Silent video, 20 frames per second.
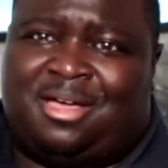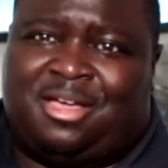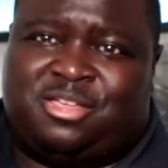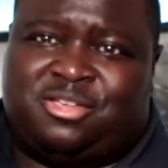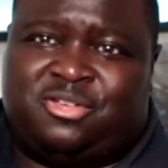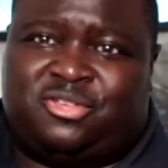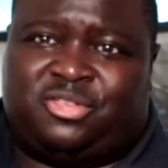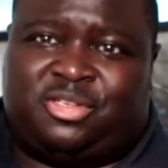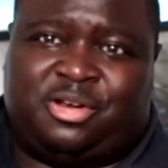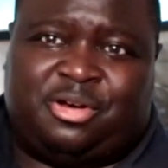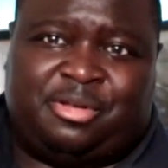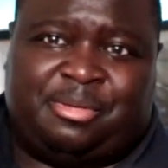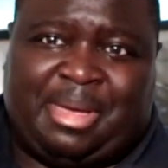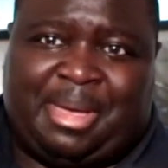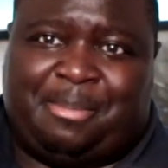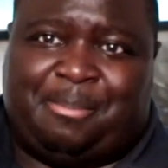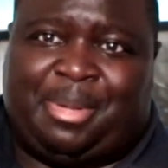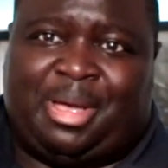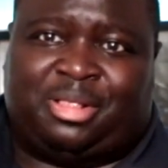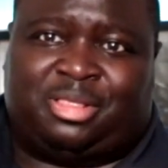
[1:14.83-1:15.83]
Usually in
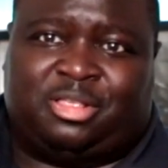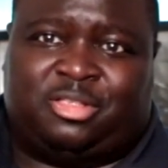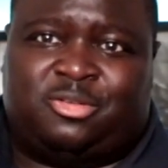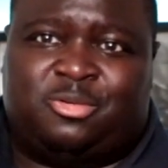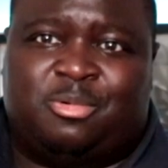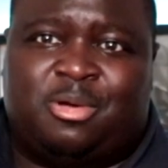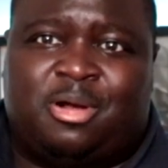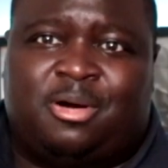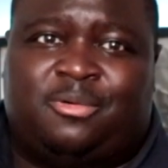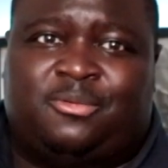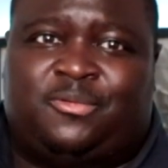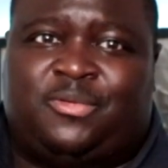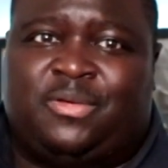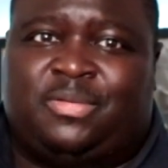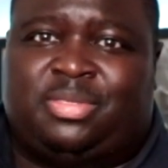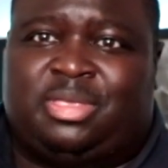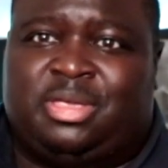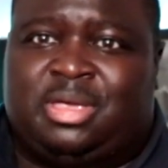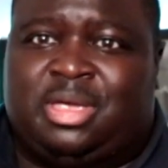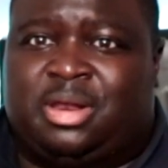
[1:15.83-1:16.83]
about the
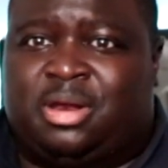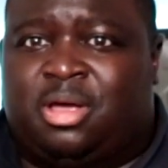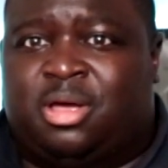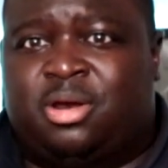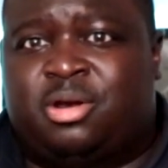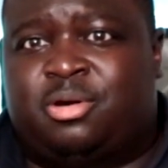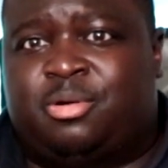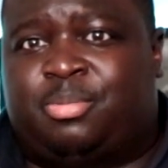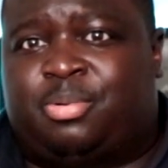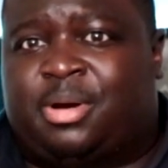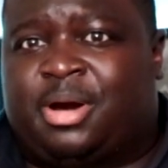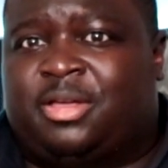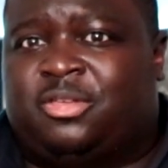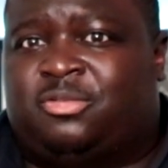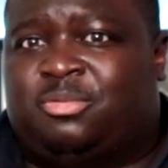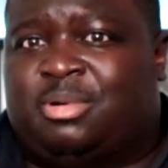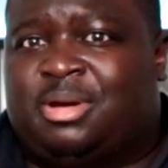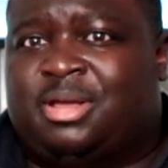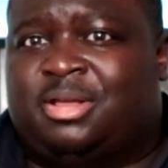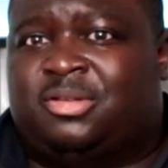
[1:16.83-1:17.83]
250 and under
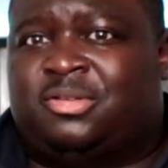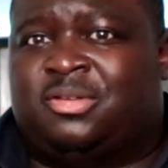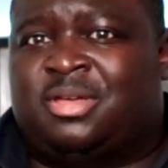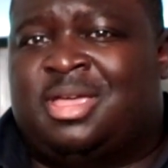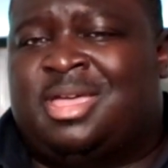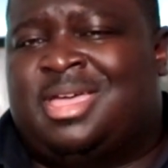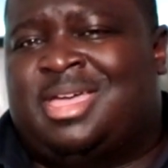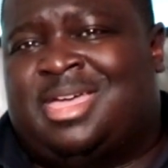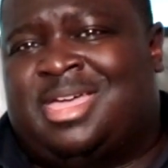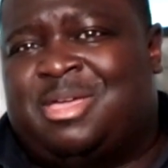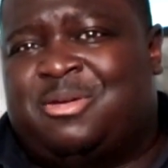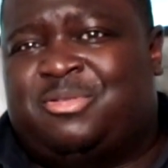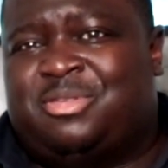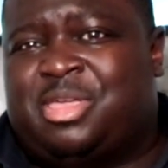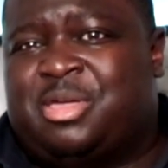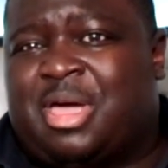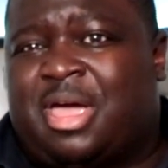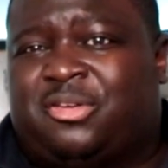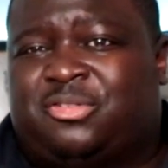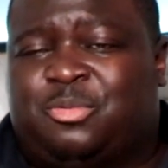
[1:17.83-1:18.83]
price range.
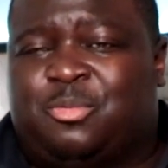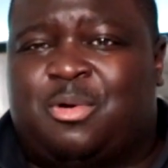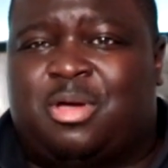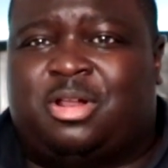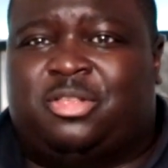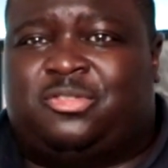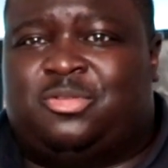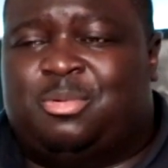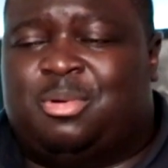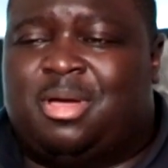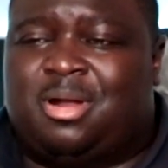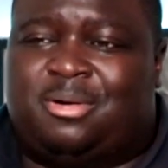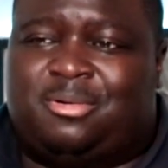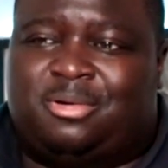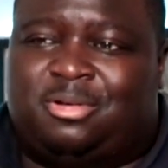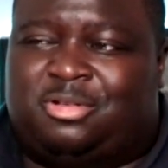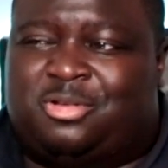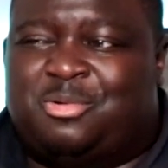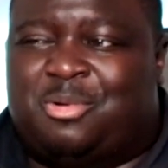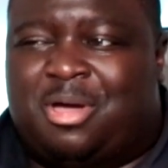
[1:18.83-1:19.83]
He actually wanted
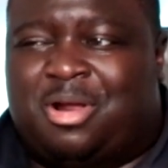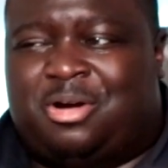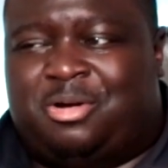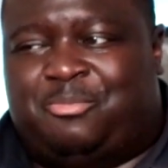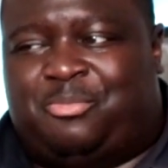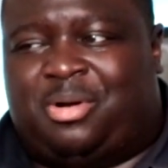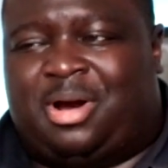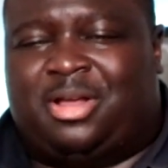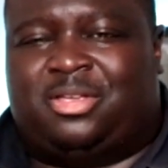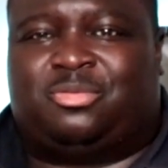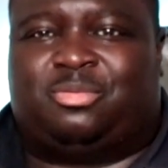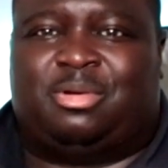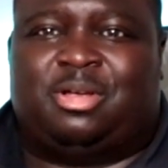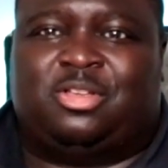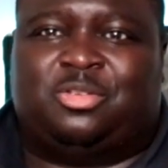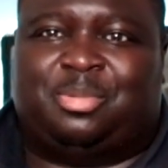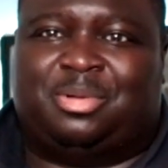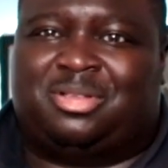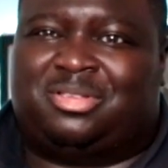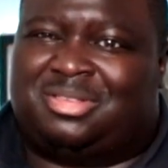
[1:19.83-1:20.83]
200 price
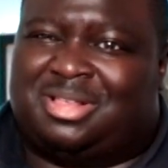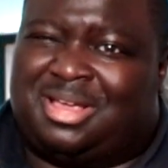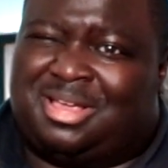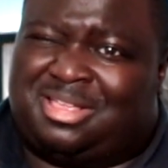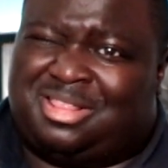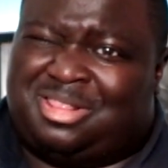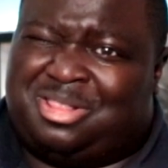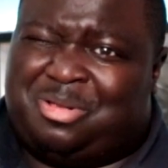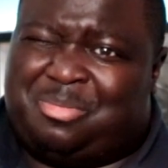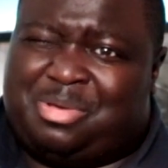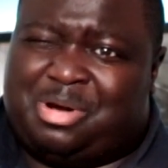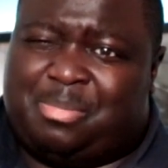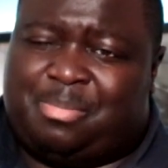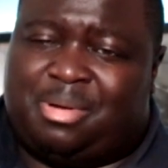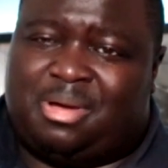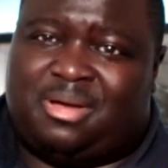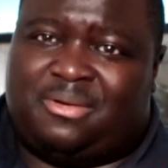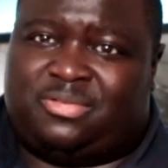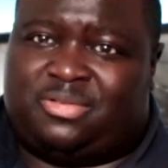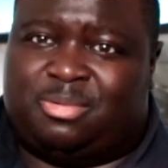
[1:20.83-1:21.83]
range, but it's like a little bit
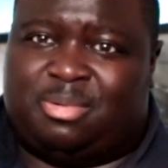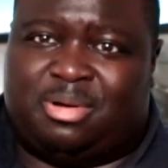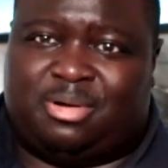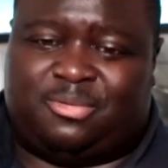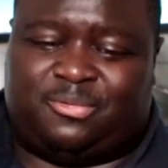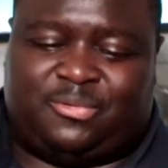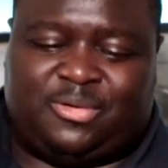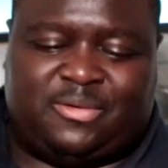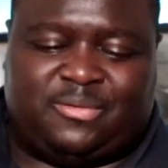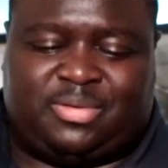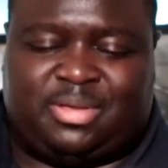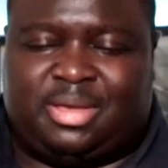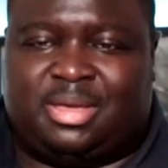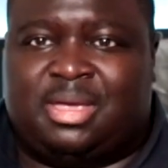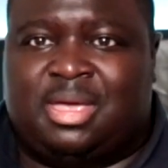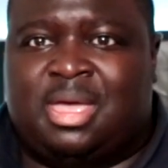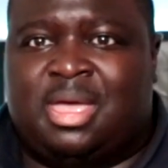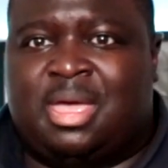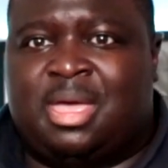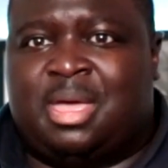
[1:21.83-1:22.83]
above
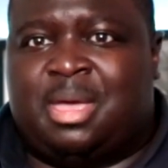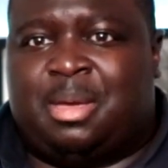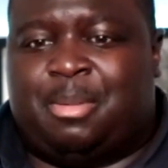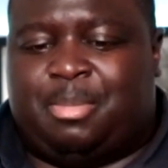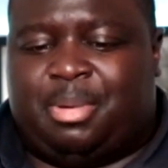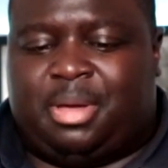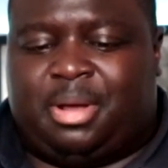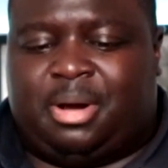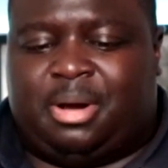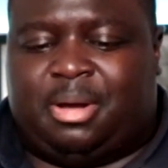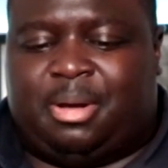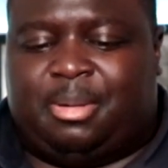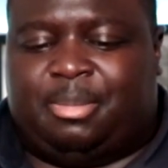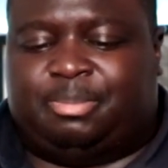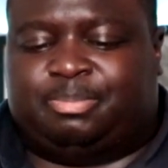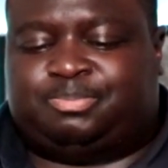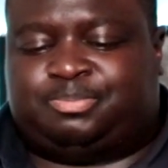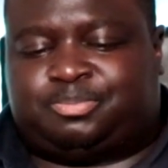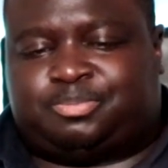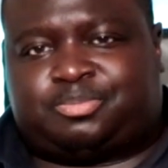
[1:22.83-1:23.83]
250. But
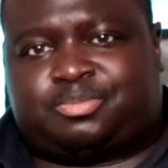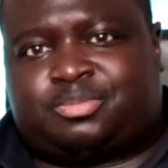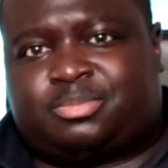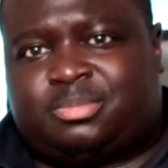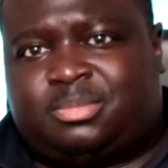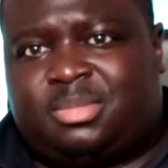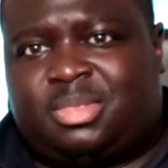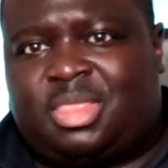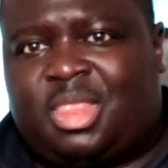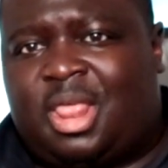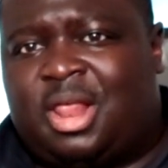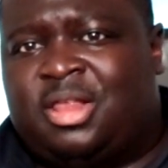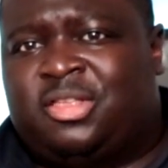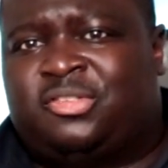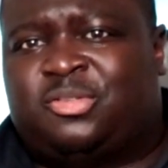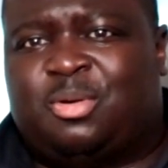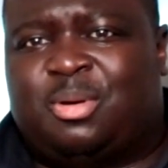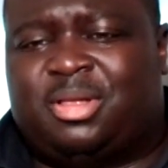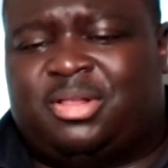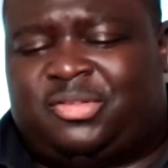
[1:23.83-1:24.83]

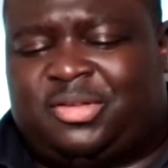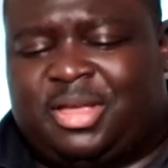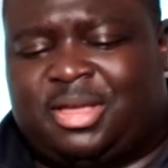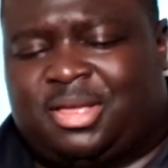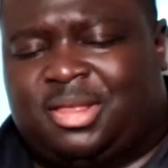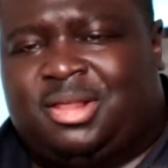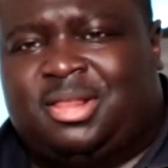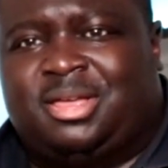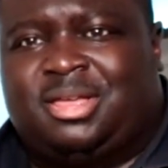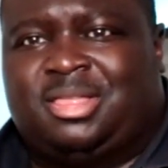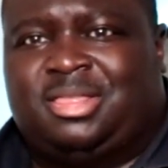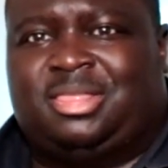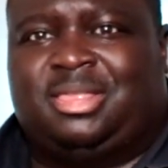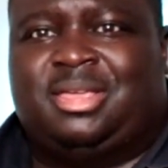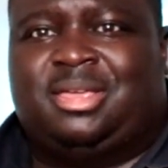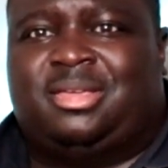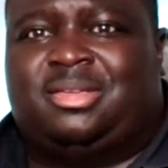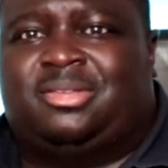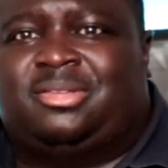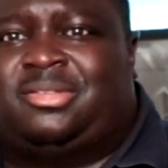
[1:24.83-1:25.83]
let's go ahead and take a look at
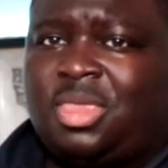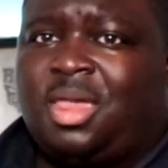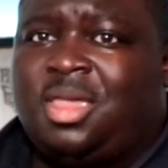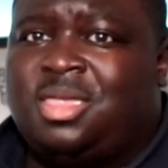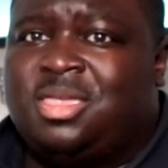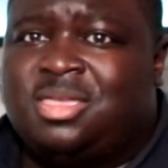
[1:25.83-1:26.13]
these.